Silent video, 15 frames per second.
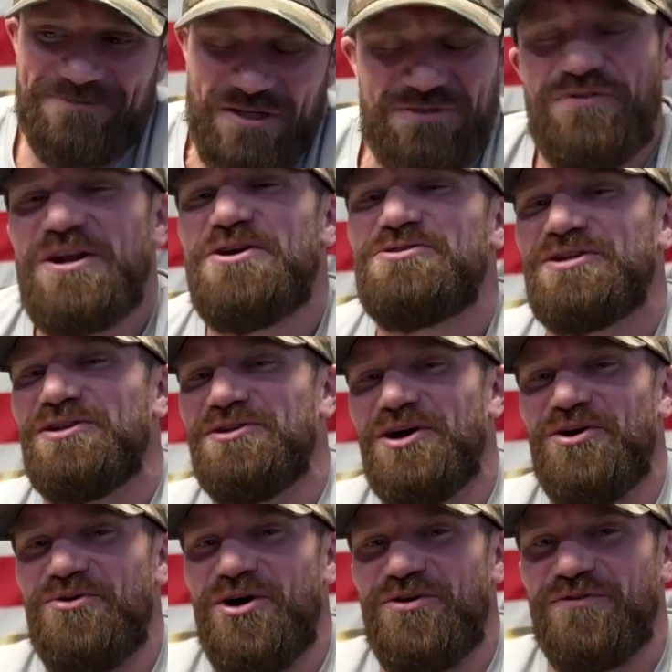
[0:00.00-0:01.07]
This video is a
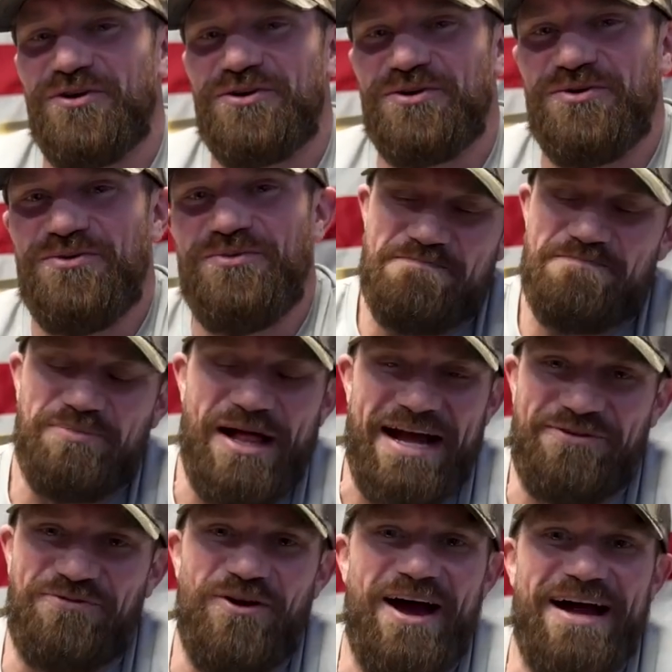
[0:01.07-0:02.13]
little overdue.
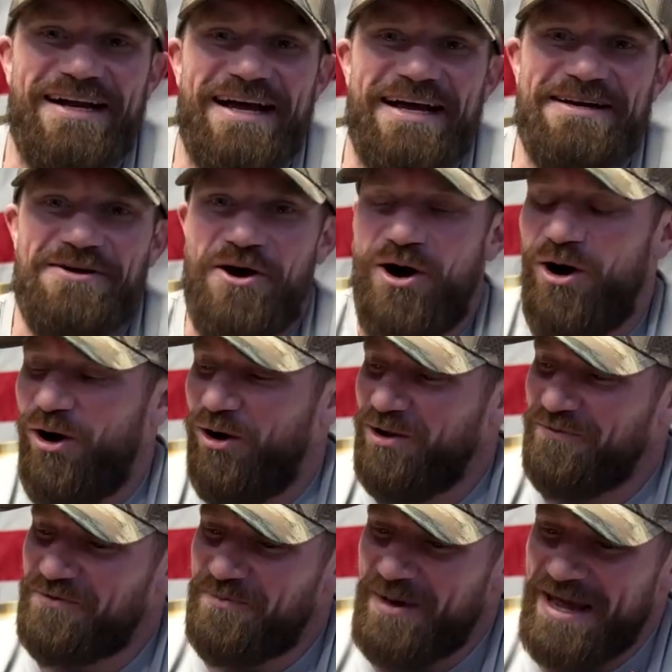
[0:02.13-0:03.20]
Black Friday,
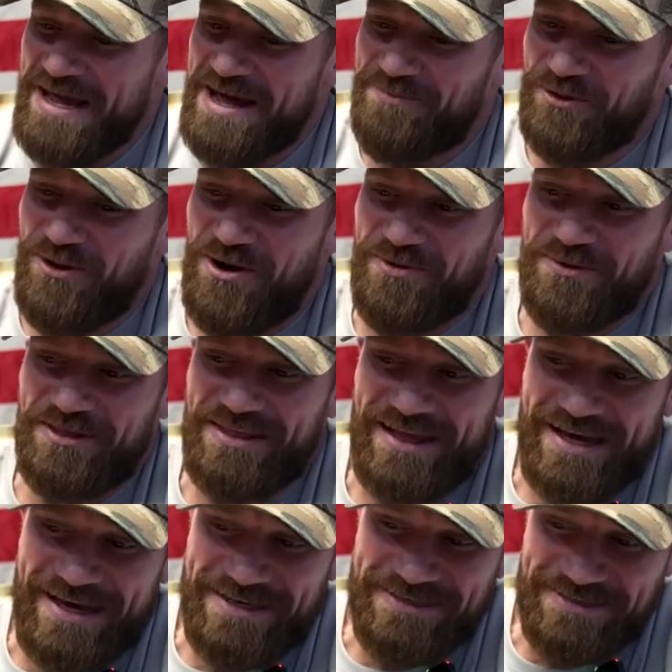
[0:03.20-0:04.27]
all of the mayhem along with
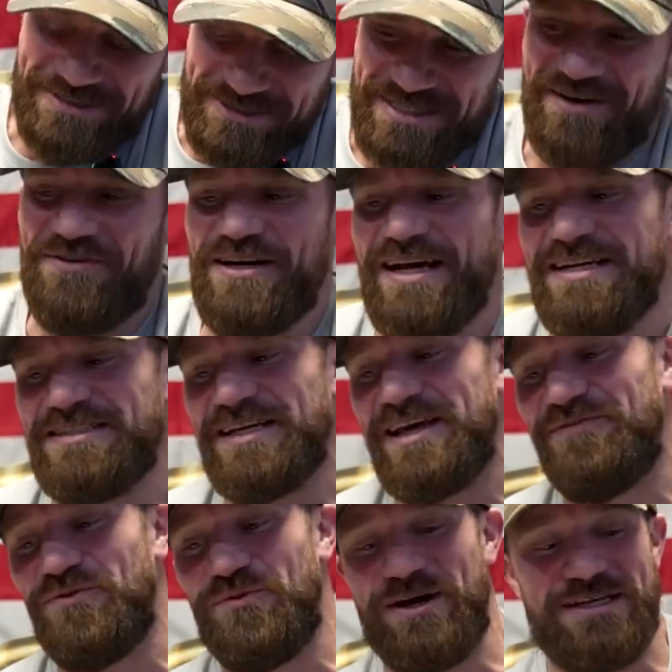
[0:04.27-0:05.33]
that, the seven days of
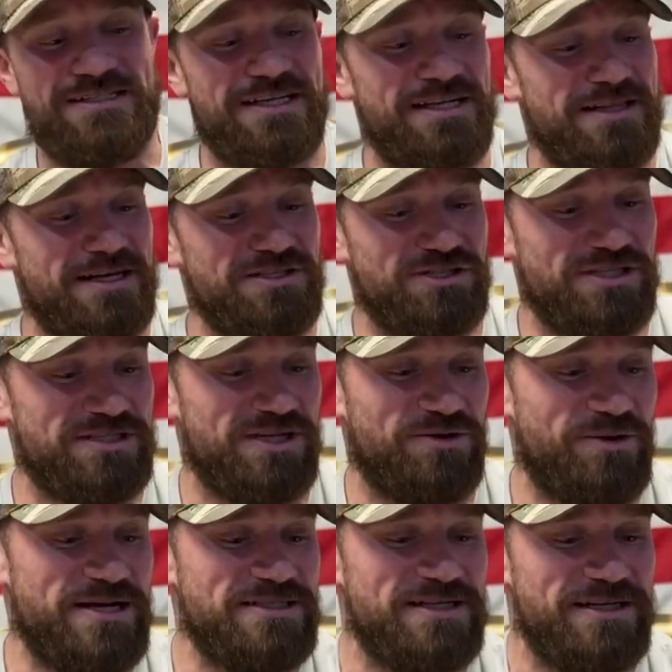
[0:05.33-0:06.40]
giveaways, and then just the
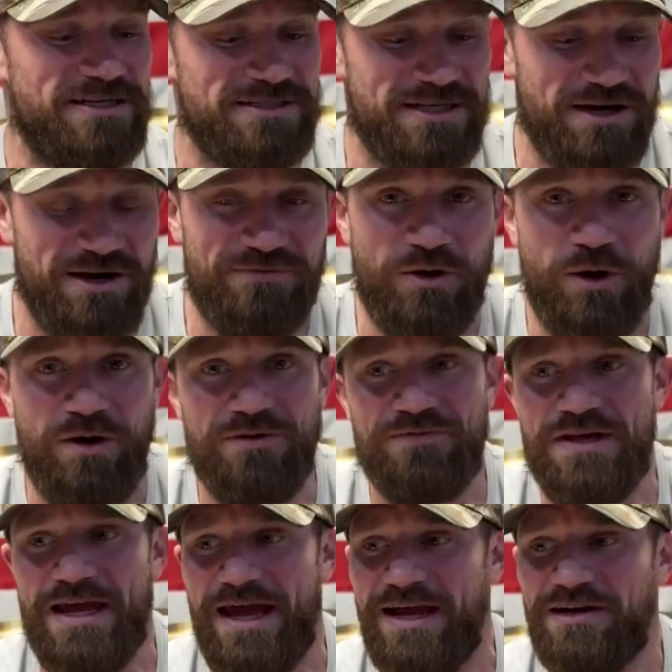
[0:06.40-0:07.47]
craziness of all
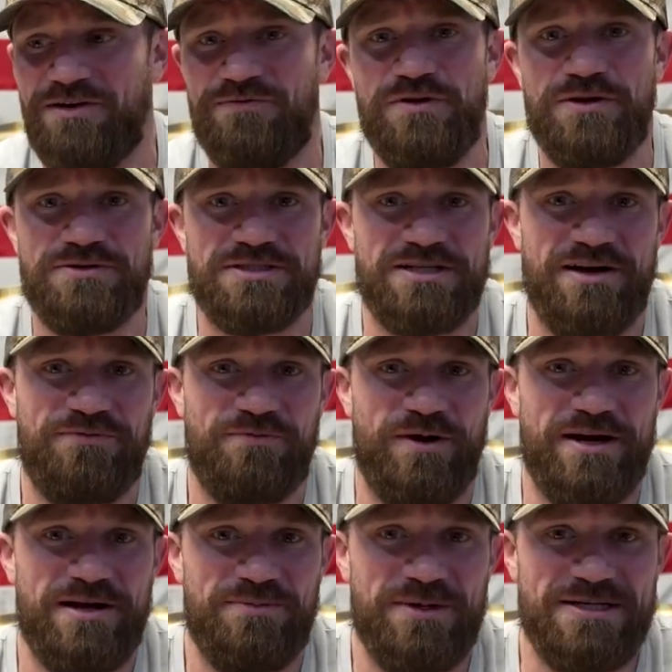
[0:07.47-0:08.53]
the end of year stuff
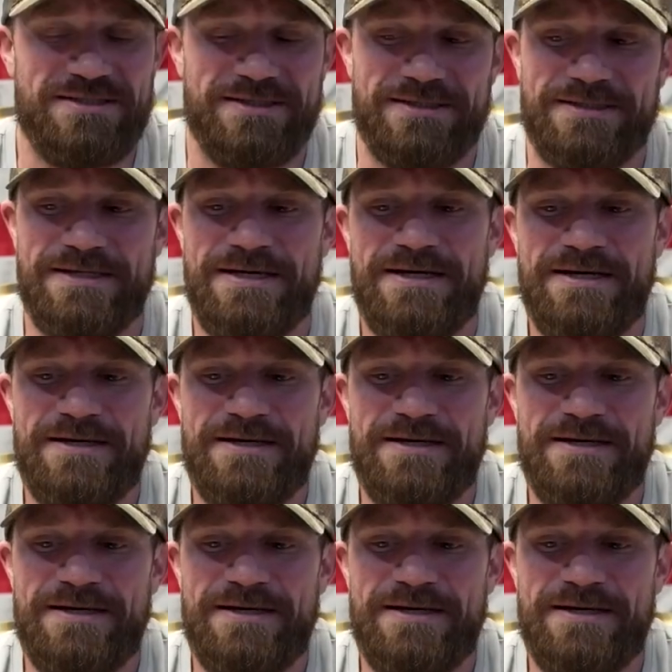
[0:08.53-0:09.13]
running a business.